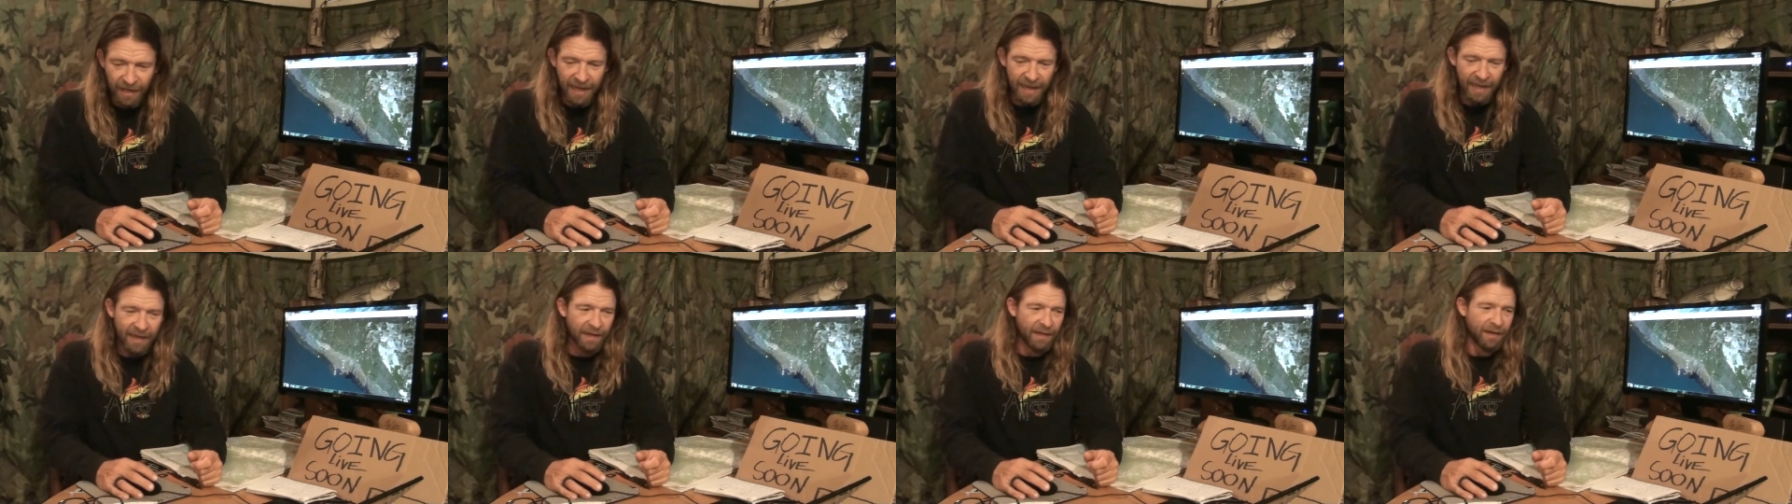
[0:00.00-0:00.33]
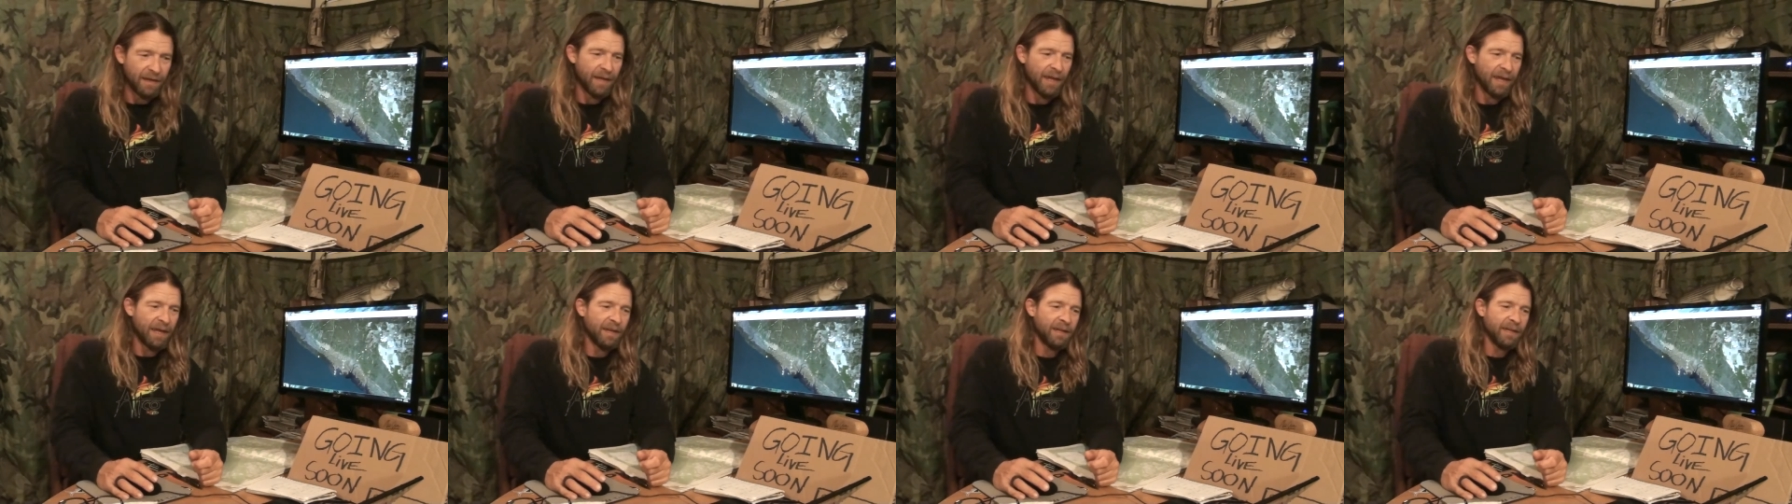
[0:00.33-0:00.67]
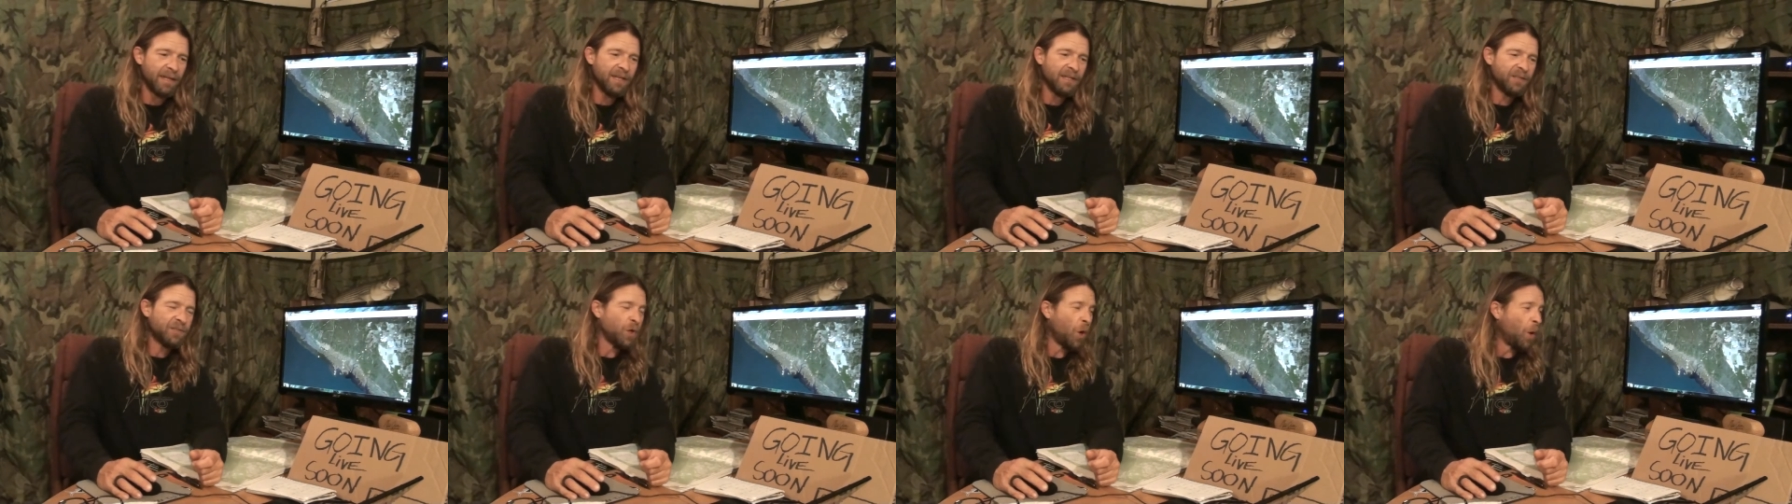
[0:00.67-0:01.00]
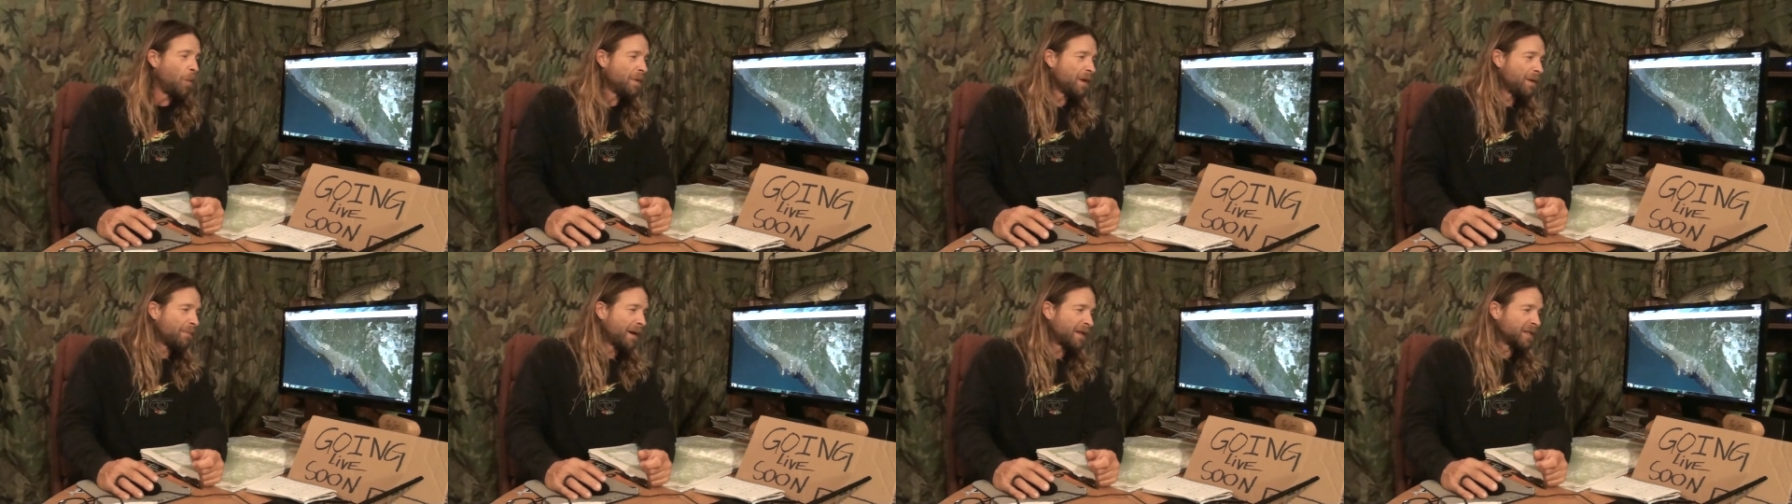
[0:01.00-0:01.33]
and he
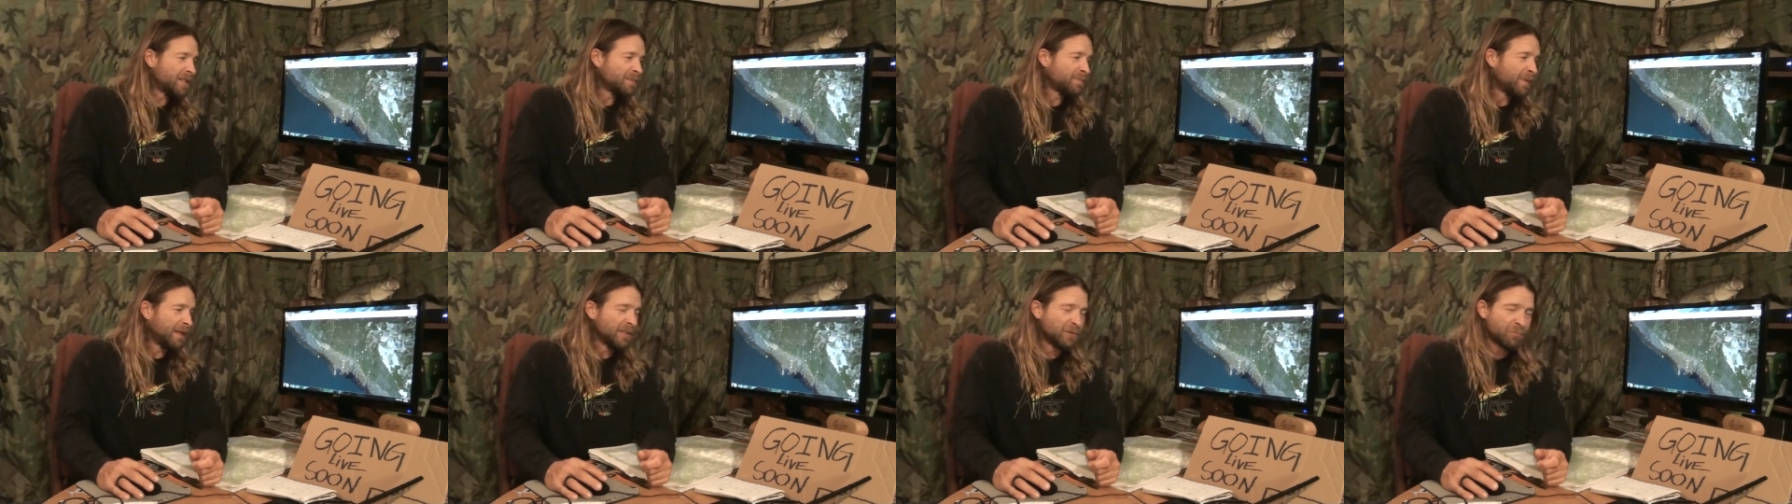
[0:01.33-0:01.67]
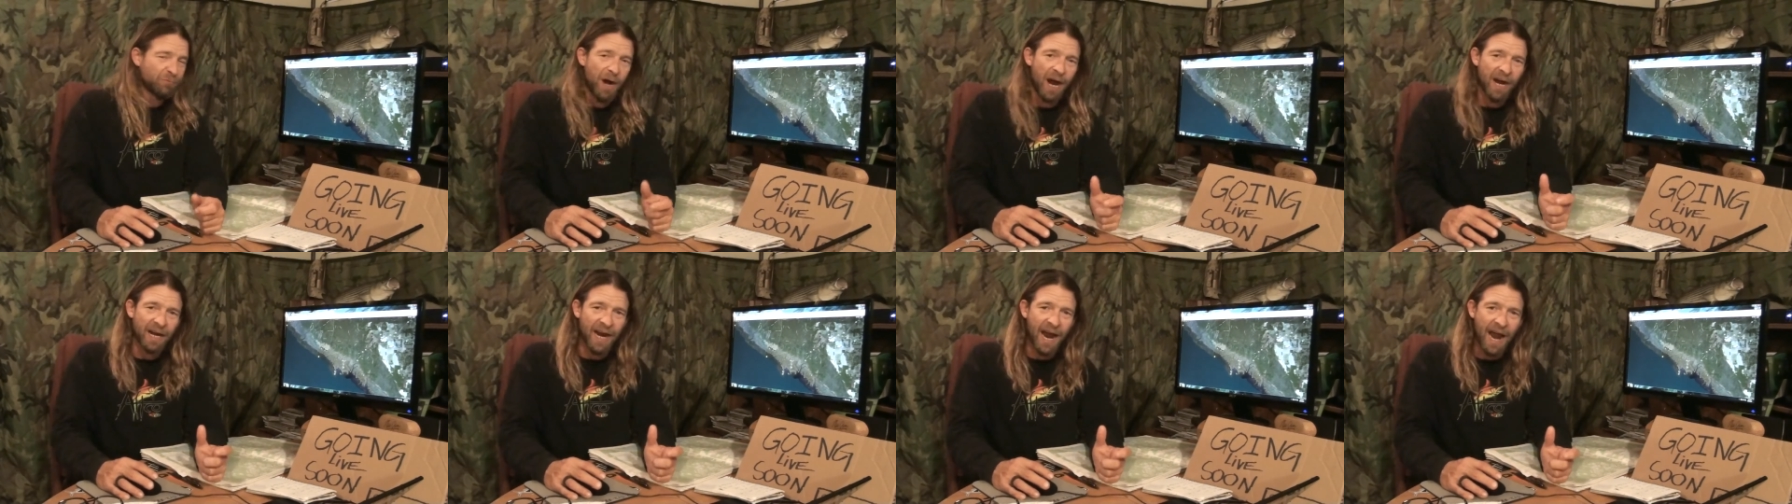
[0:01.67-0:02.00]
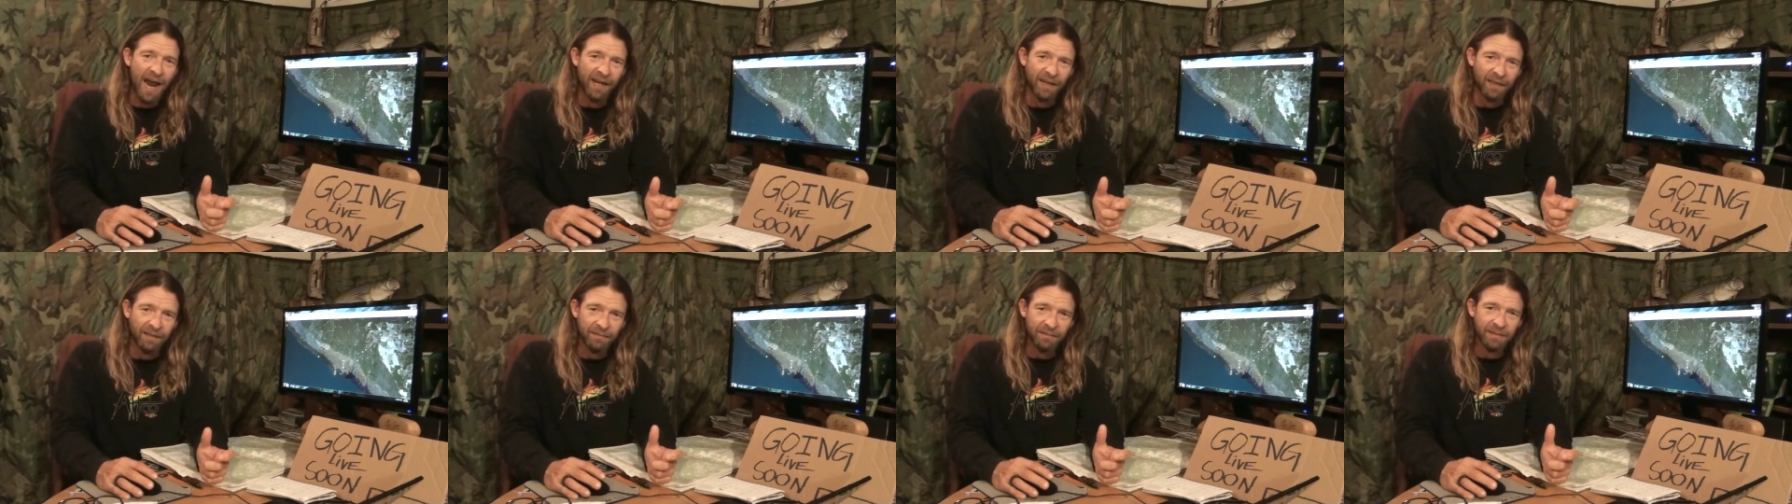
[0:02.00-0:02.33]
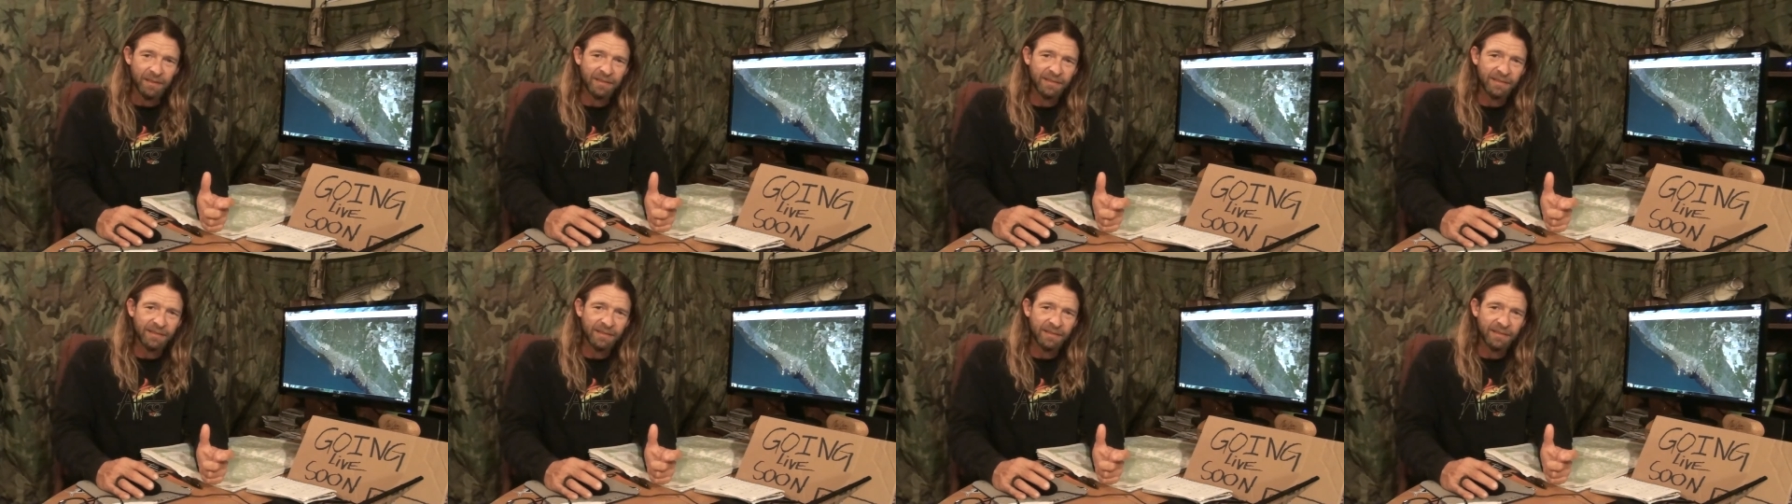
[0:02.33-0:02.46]
told me about this place, Rock Island.